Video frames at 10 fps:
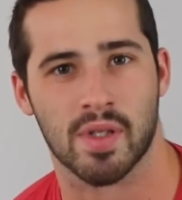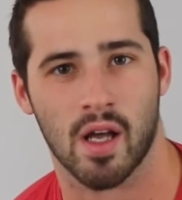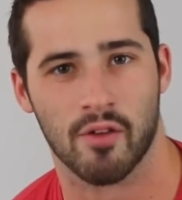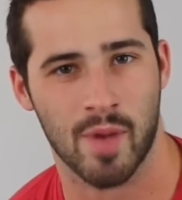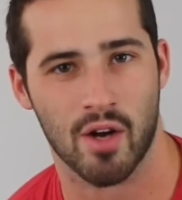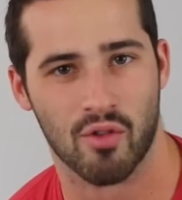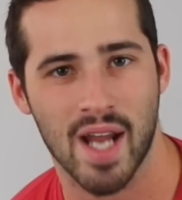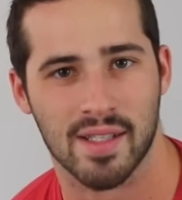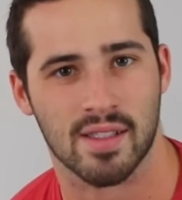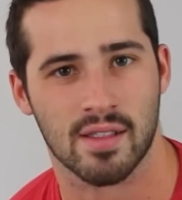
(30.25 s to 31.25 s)
of my
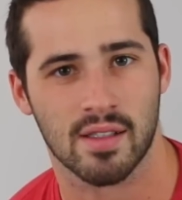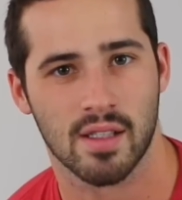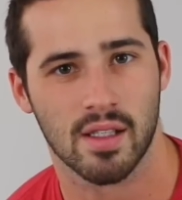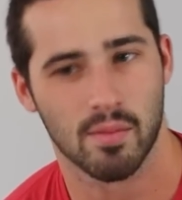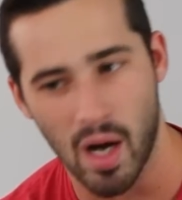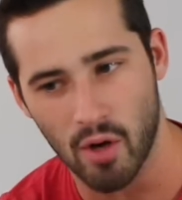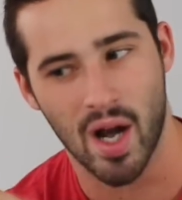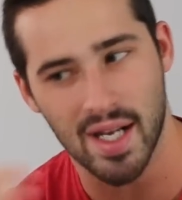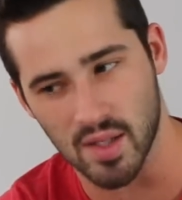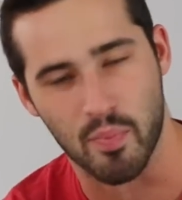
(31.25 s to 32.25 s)
rights. My
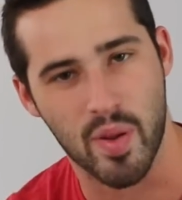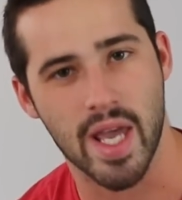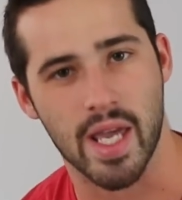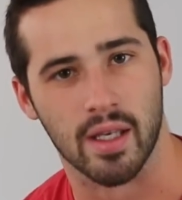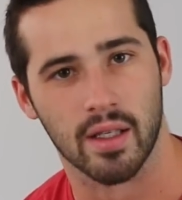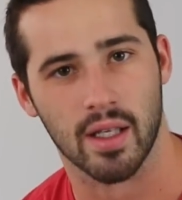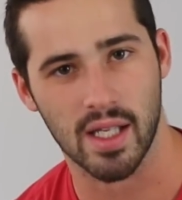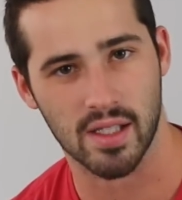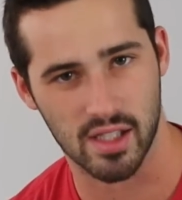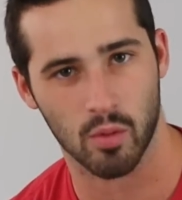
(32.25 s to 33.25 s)
right to pee
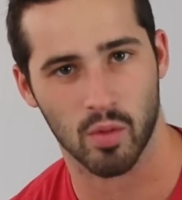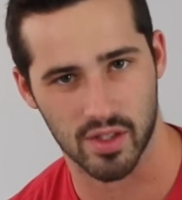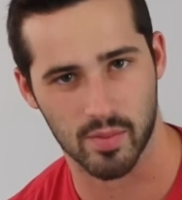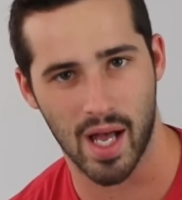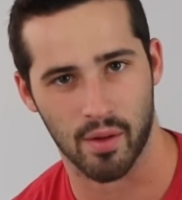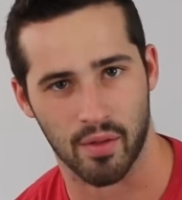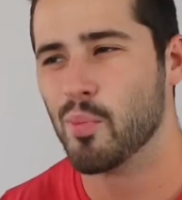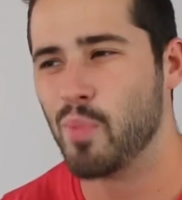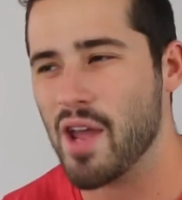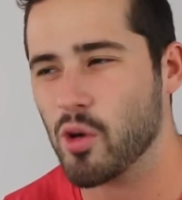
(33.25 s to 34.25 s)
in someone's mouth.
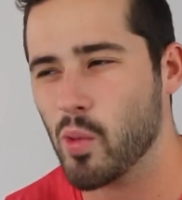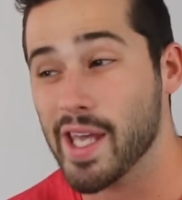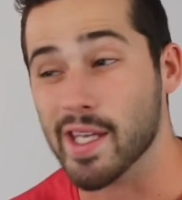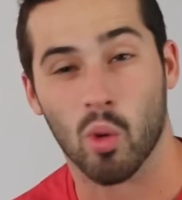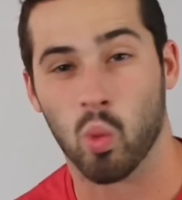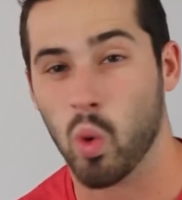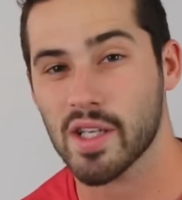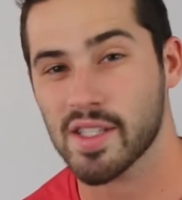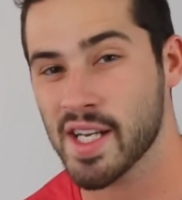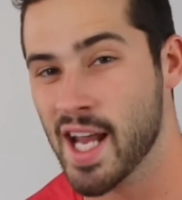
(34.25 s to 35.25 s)
By the way,
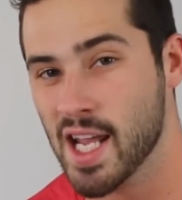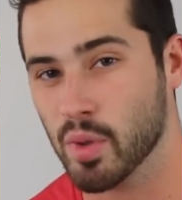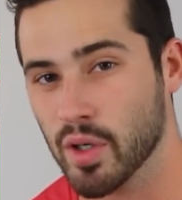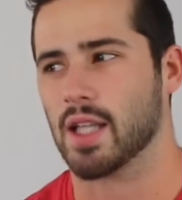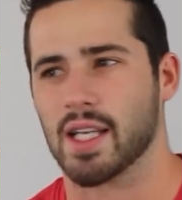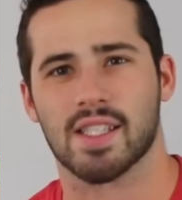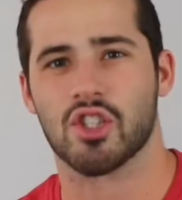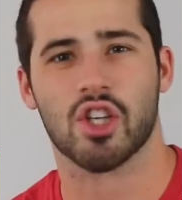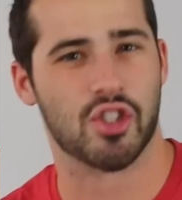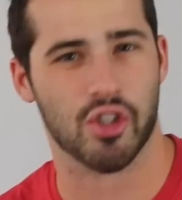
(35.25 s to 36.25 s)
what is a neighbor? Like, is it
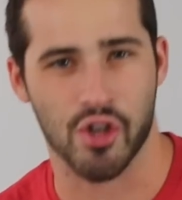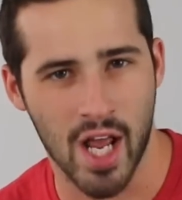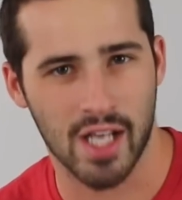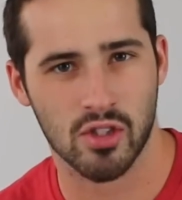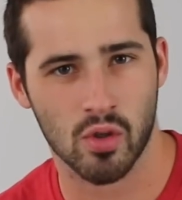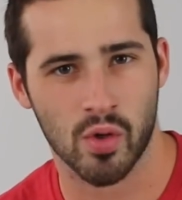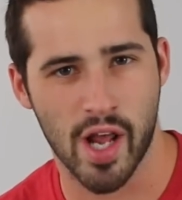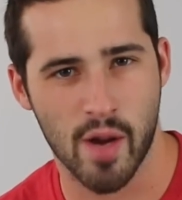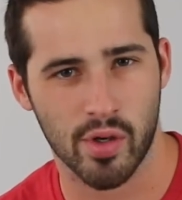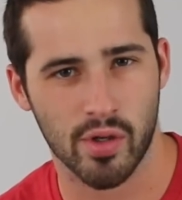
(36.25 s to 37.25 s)
just your next door
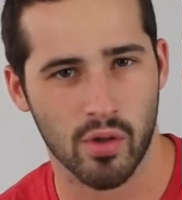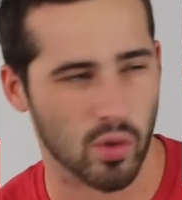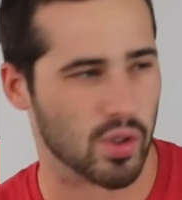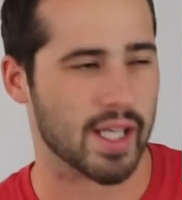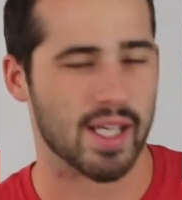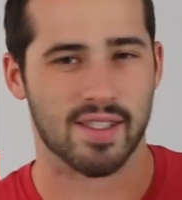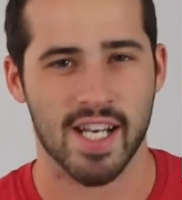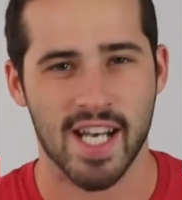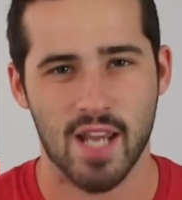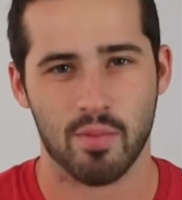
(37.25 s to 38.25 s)
neighbor? Or like, is
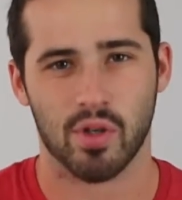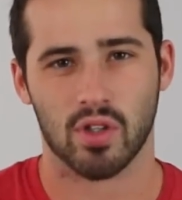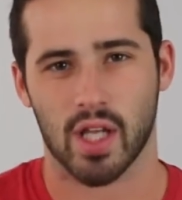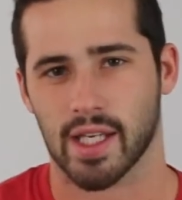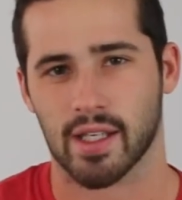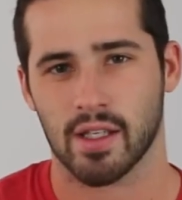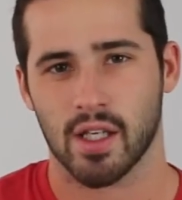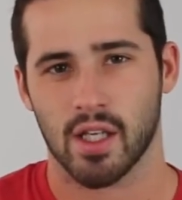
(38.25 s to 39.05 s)
a neighbor like